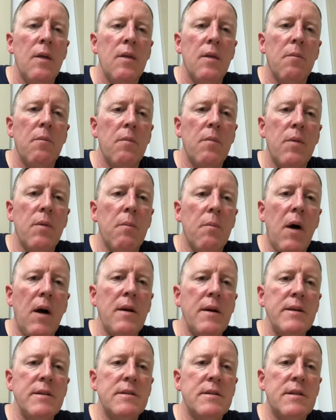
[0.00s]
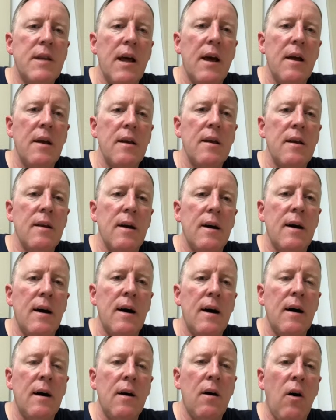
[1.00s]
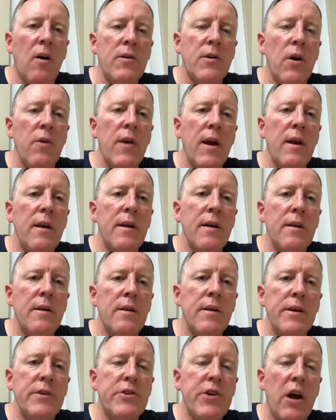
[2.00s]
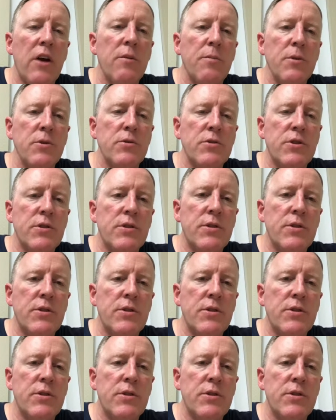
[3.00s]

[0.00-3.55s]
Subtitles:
the monies that are donated, the charitable